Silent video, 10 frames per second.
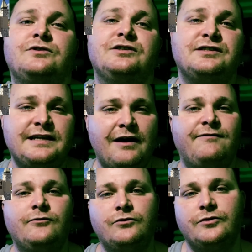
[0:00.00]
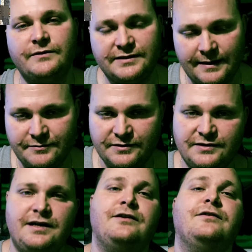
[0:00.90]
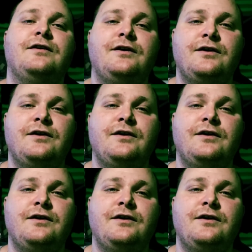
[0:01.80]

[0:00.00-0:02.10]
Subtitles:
which is South Florida Reception Center.